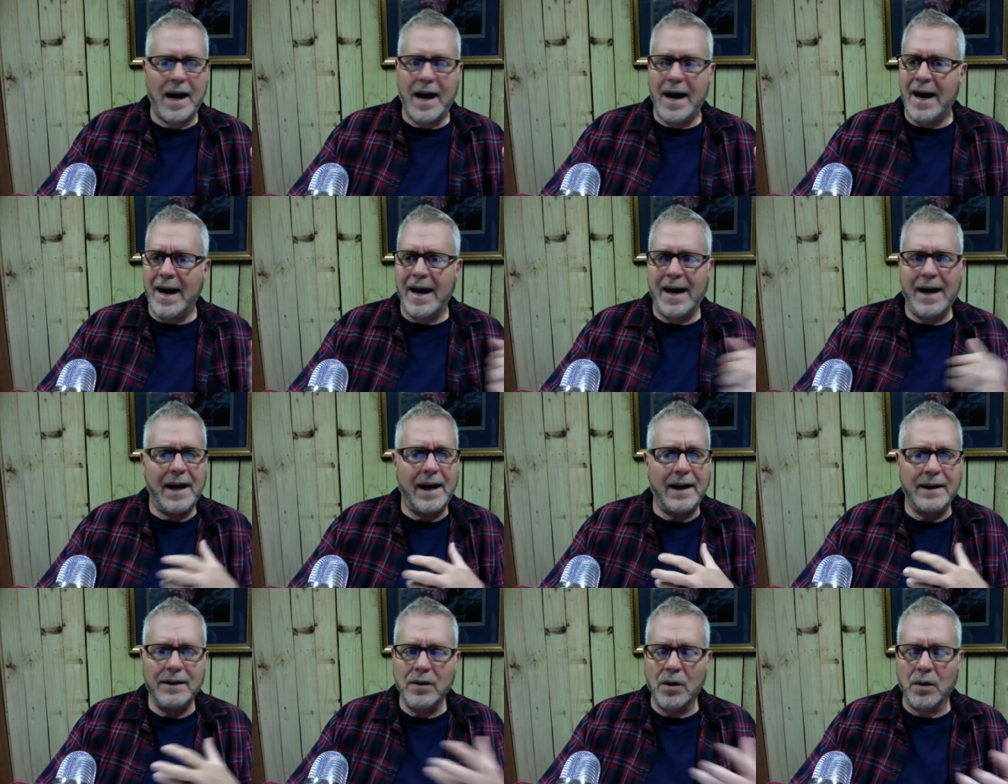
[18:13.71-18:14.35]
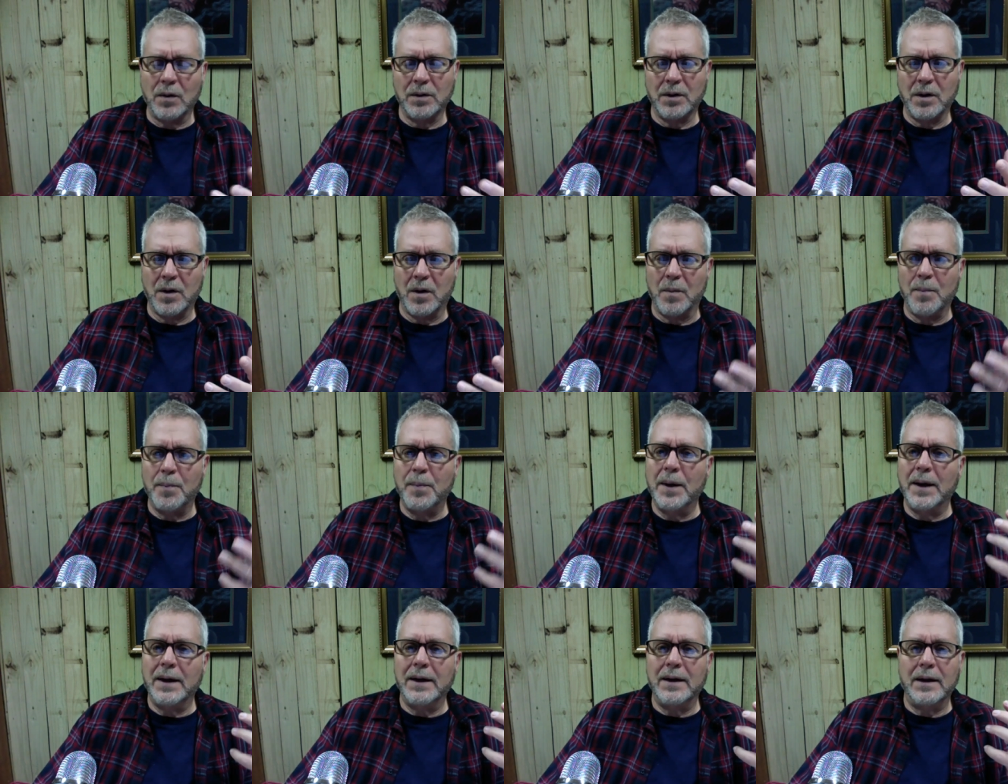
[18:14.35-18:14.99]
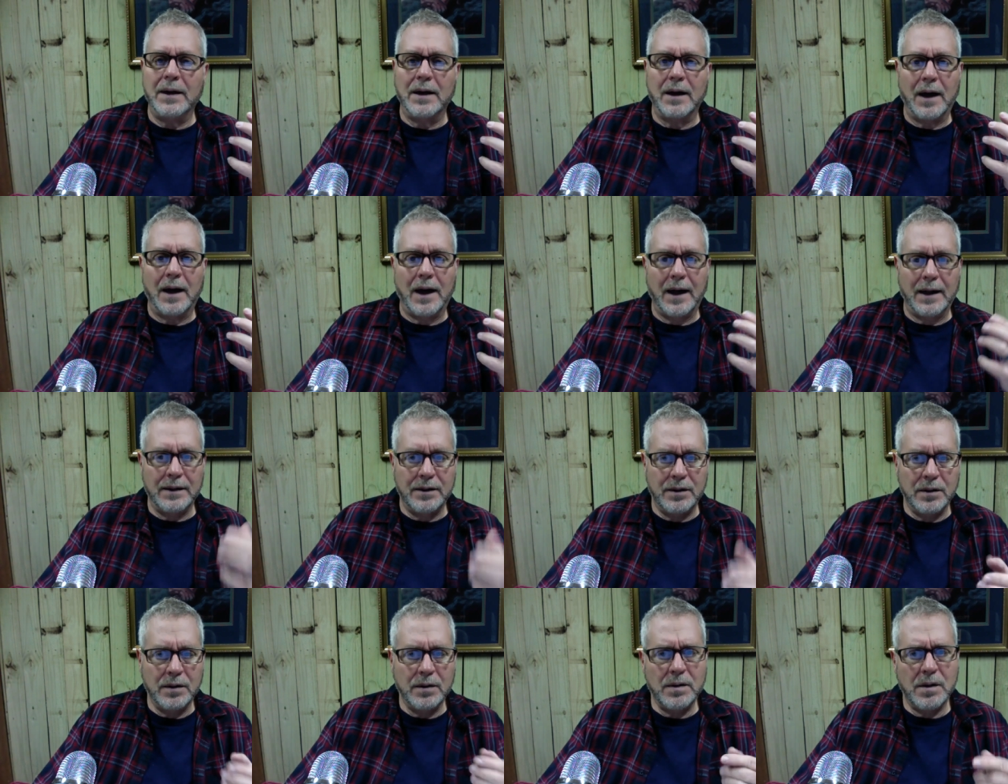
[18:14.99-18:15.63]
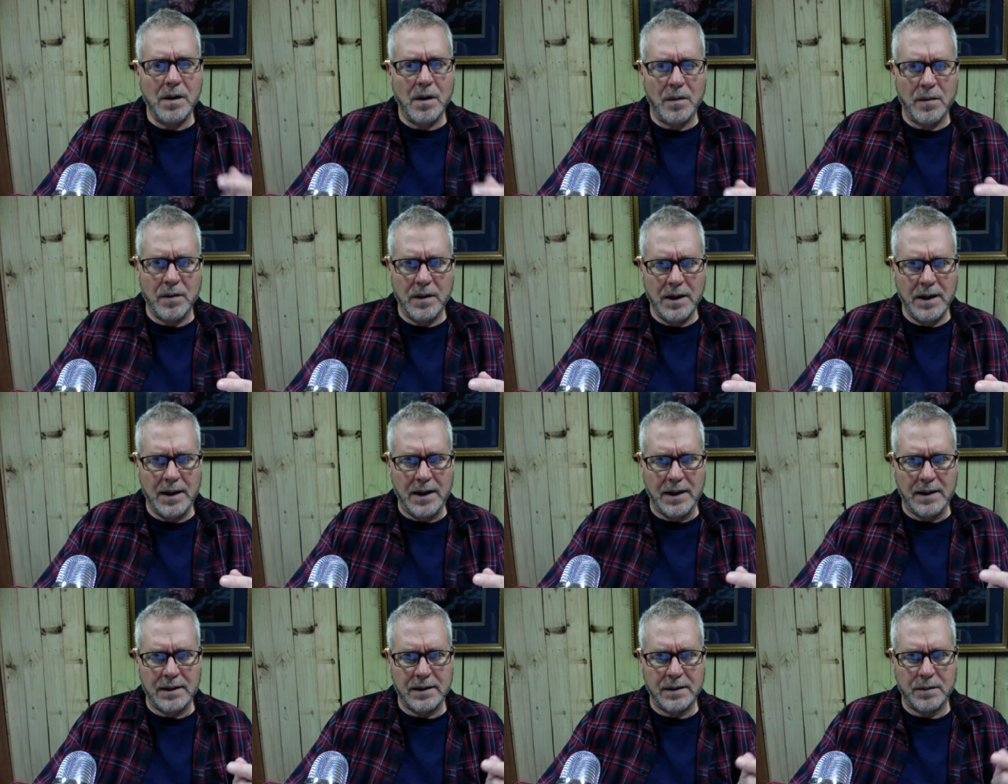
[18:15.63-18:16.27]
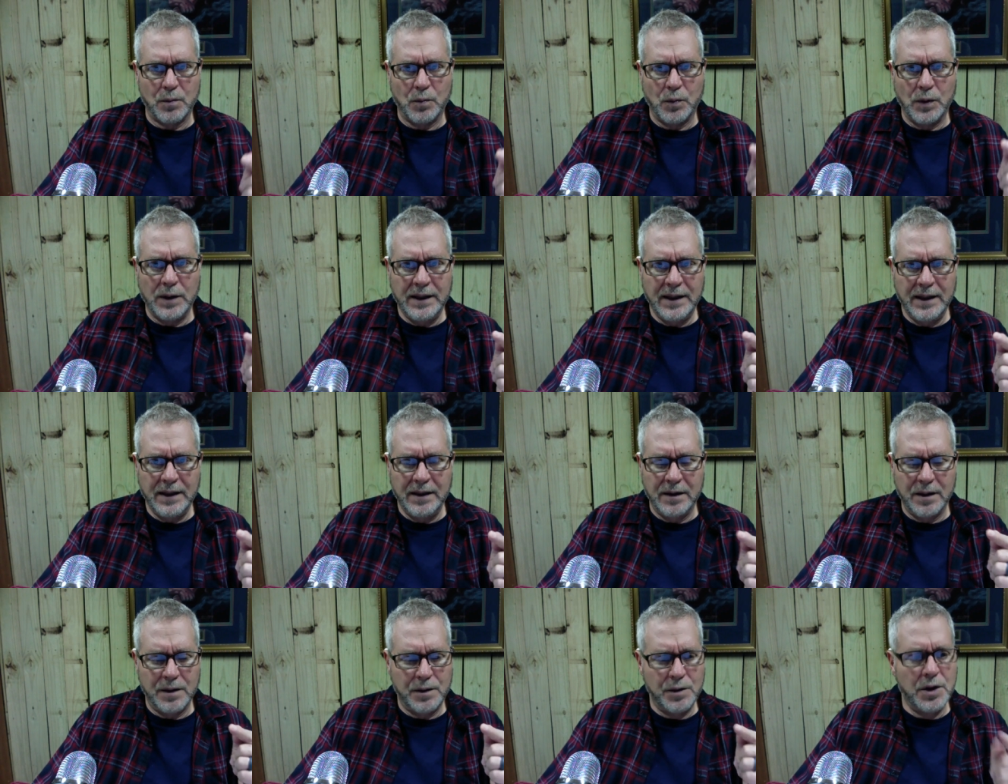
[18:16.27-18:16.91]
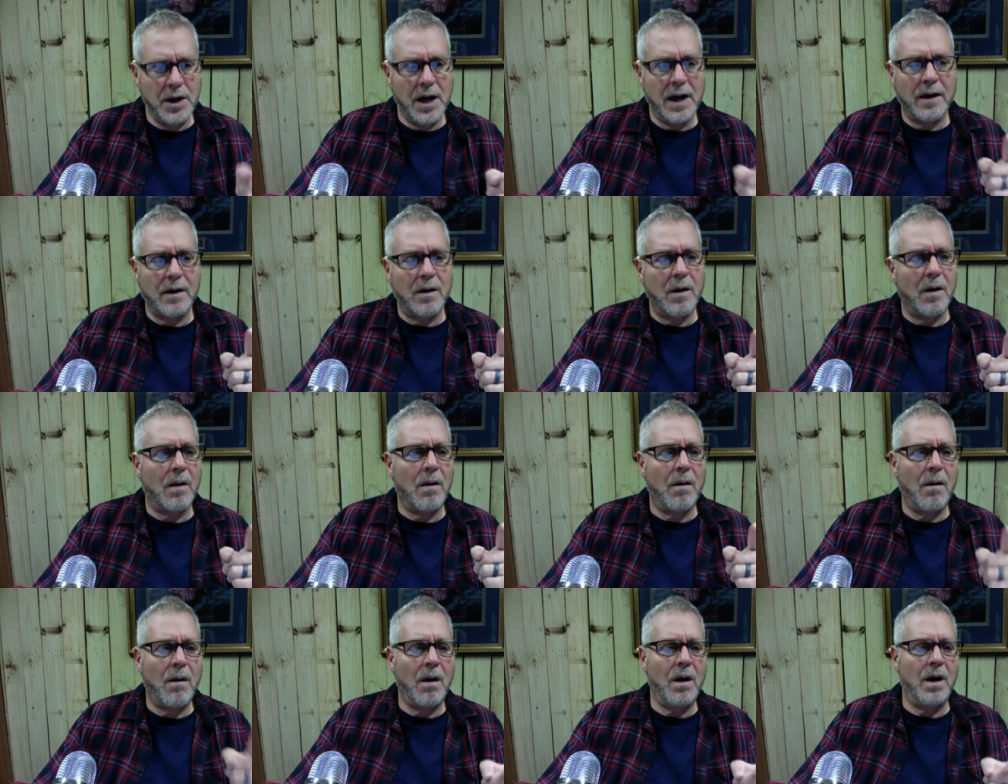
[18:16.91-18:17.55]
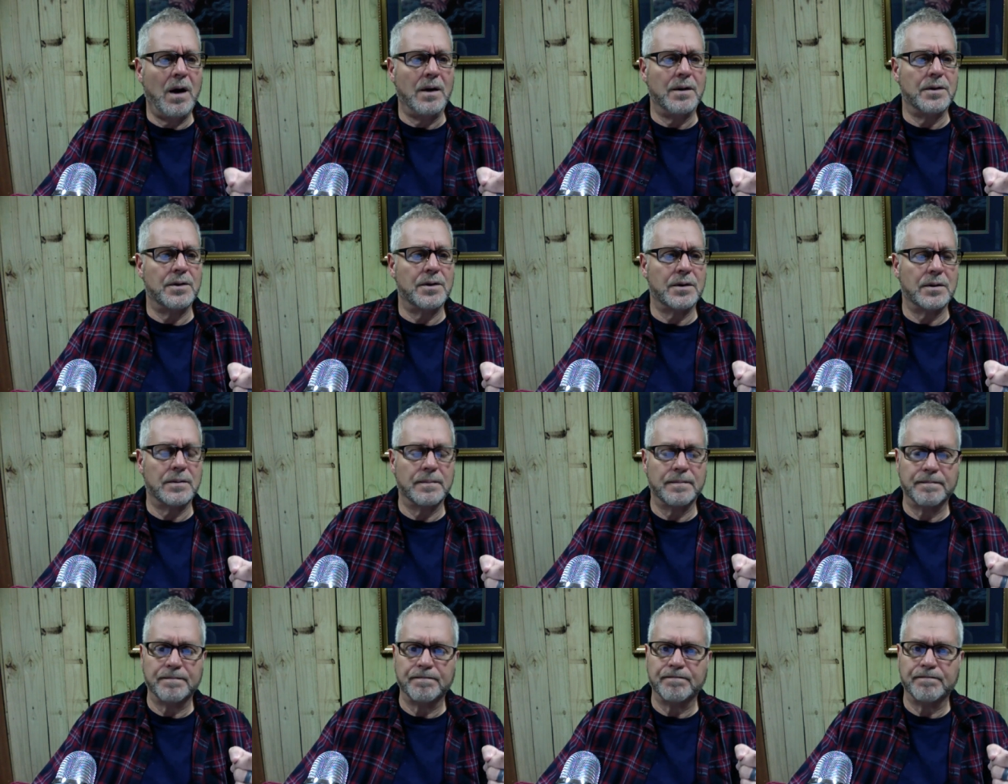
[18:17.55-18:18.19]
I don't know, but I do know this. We need to check our hearts.